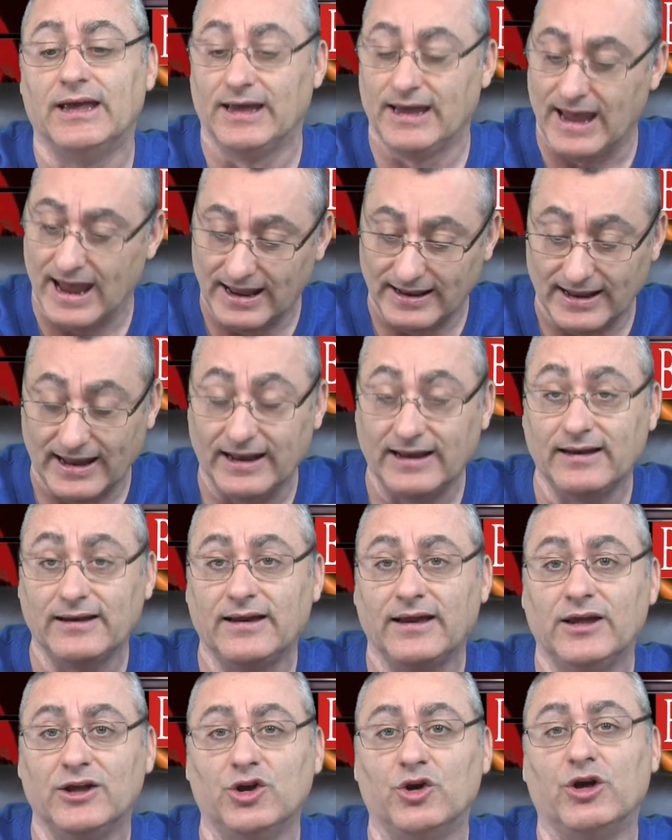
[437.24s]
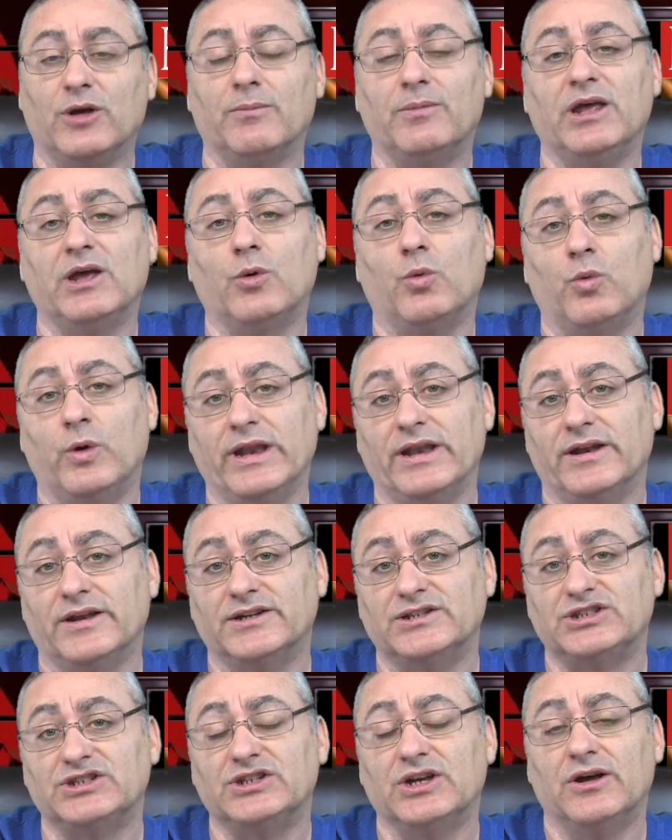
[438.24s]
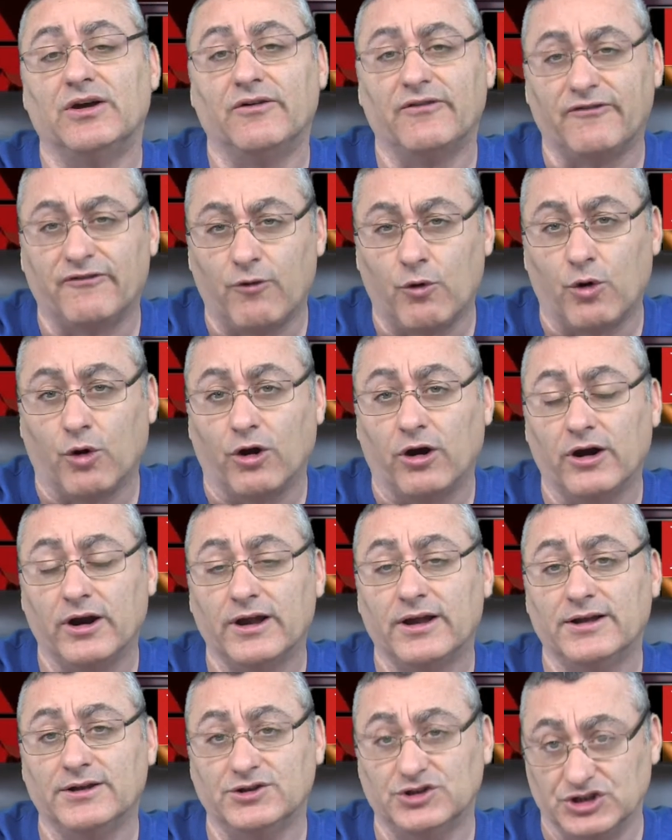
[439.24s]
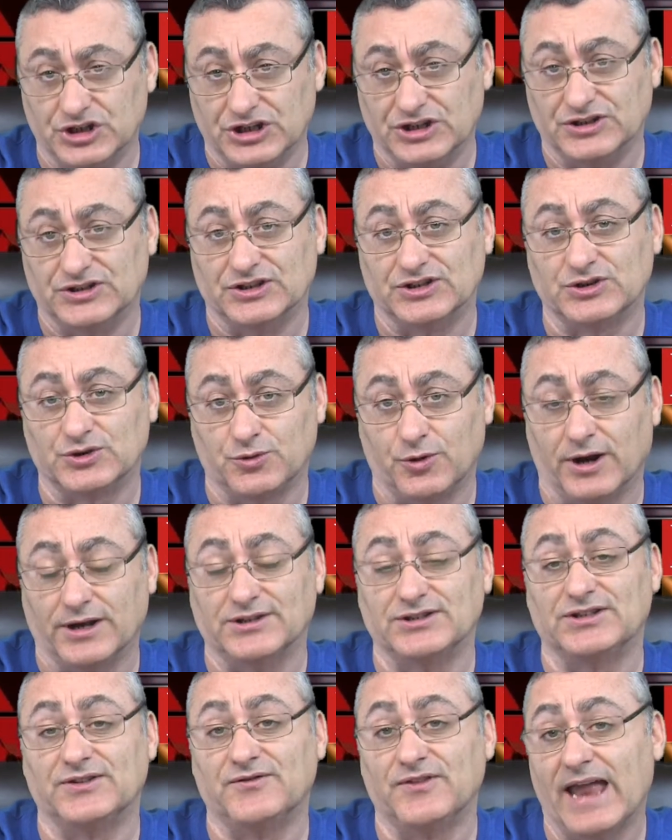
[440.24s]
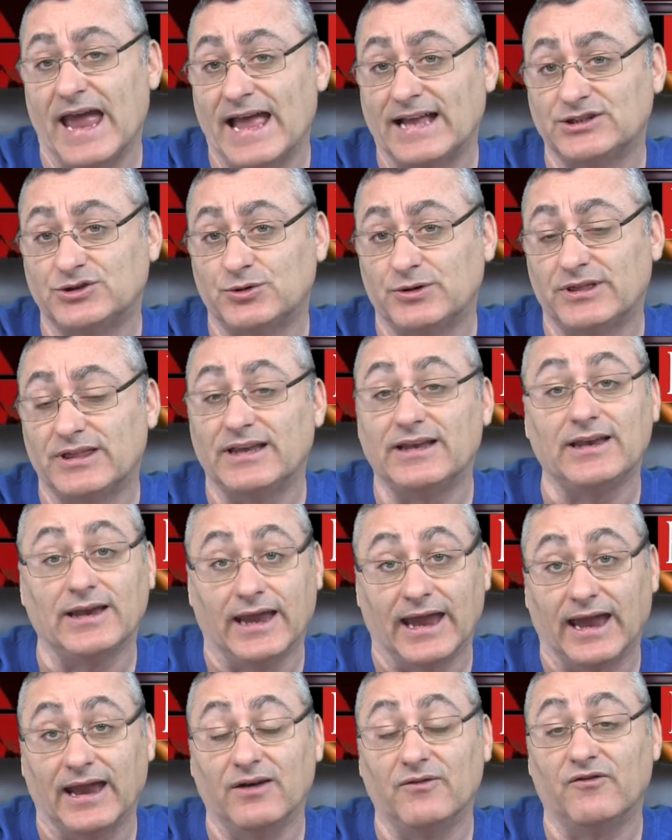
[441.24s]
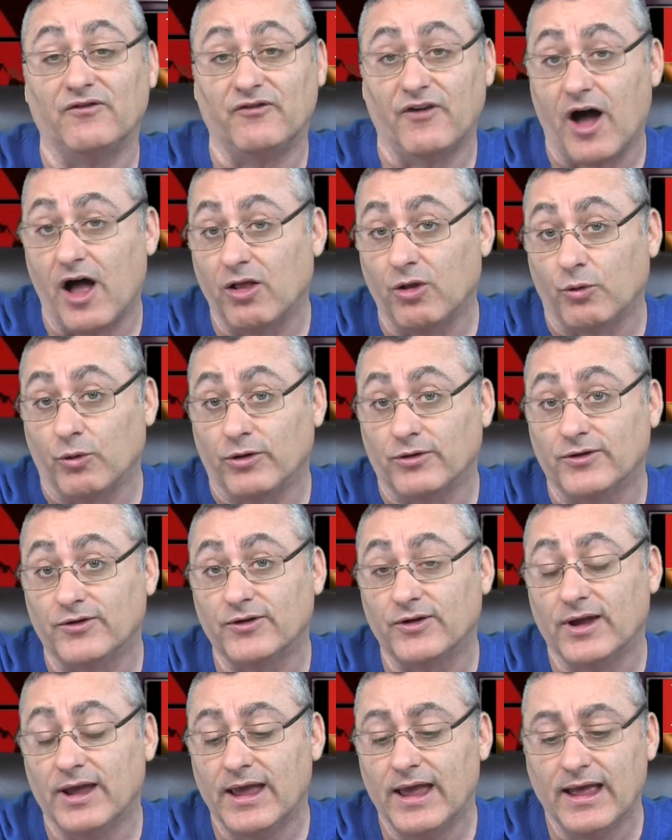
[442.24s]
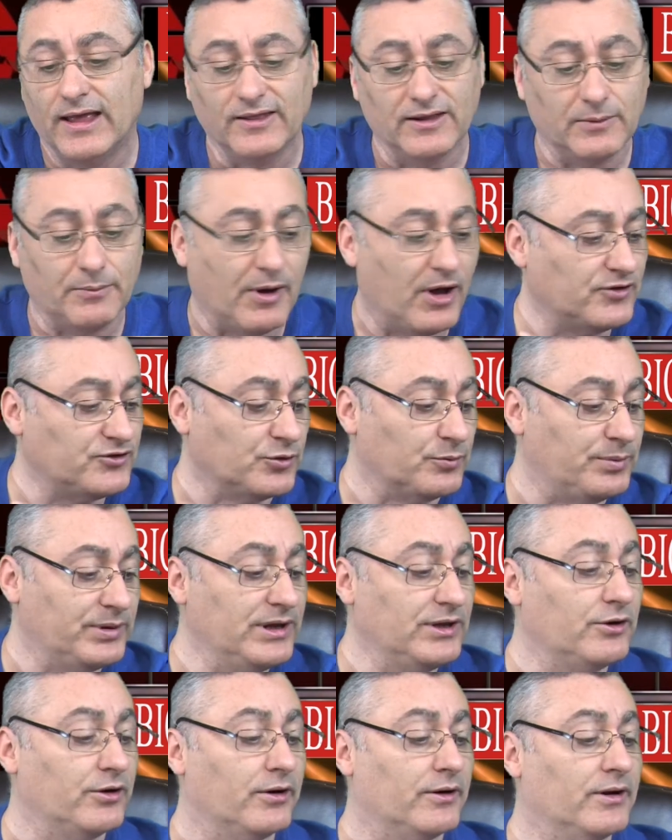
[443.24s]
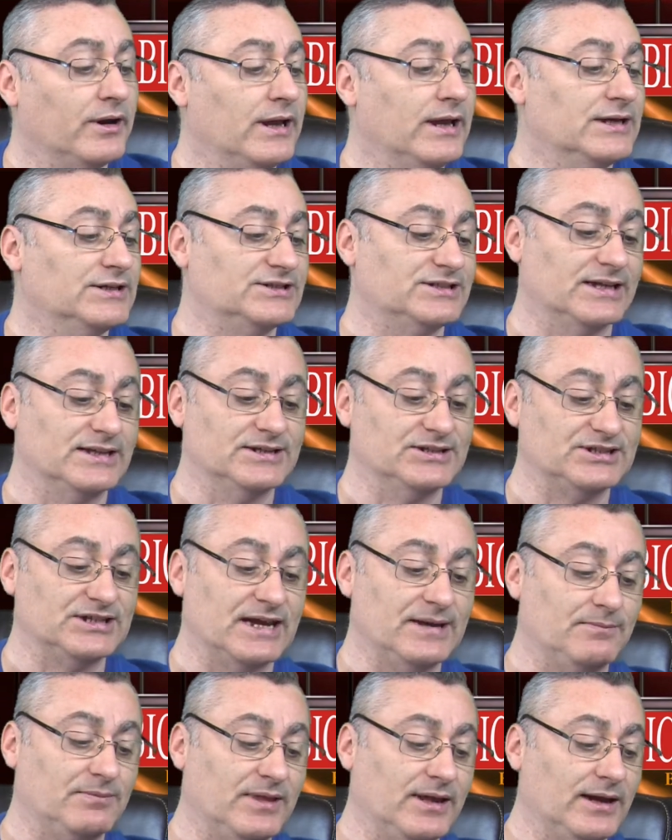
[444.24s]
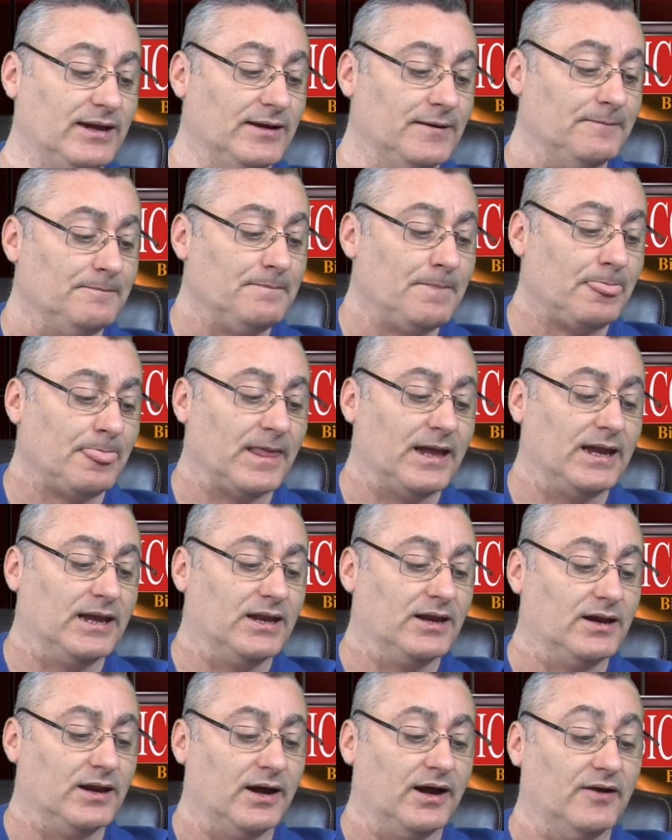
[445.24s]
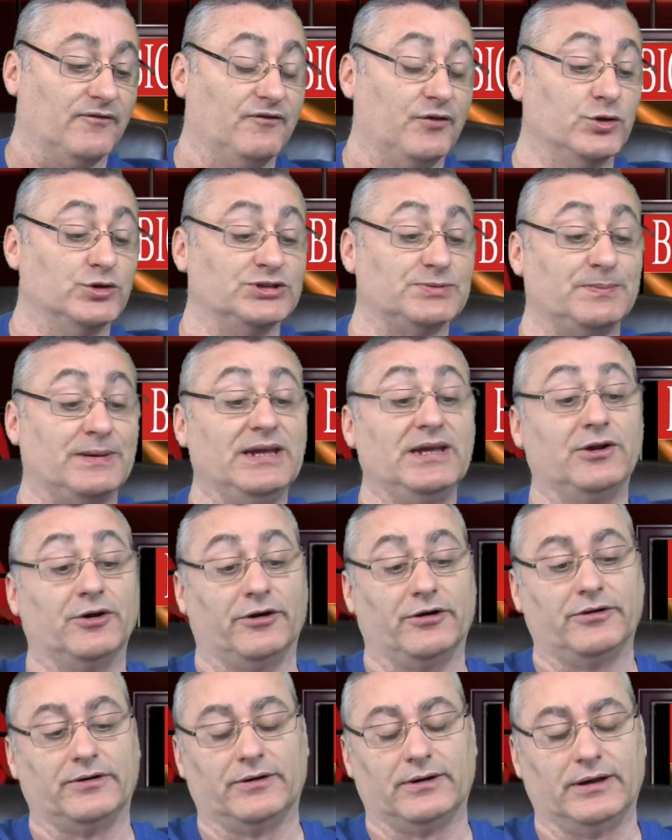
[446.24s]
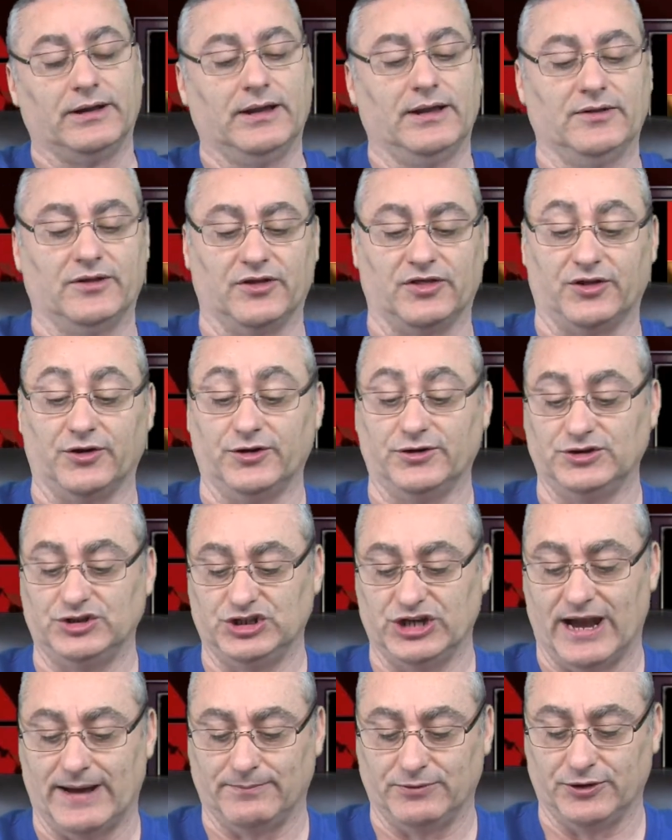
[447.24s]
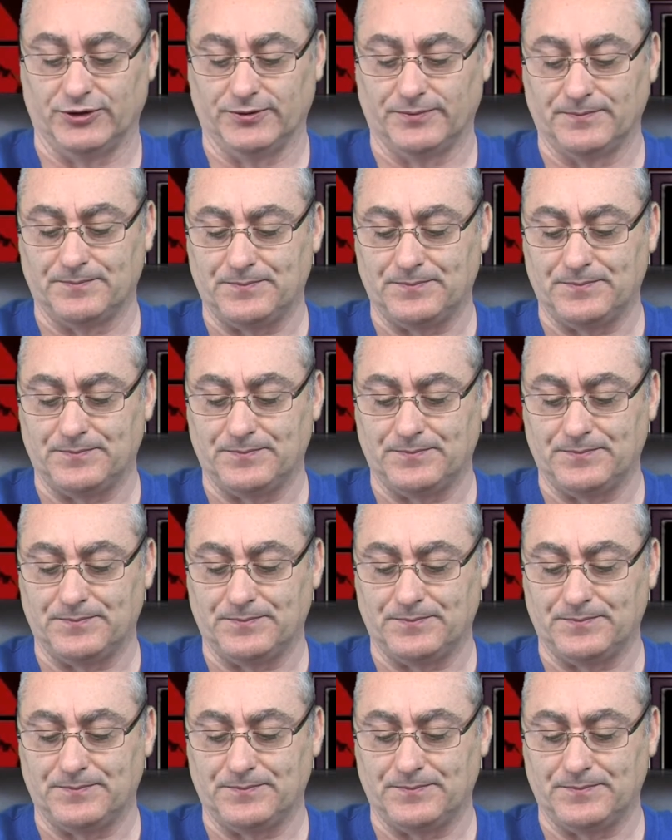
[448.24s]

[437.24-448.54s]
and then you can be a witness for Jesus Christ of Nazareth and gain followers. The Apostle Peter said the same thing in 1 Peter, the 3rd chapter,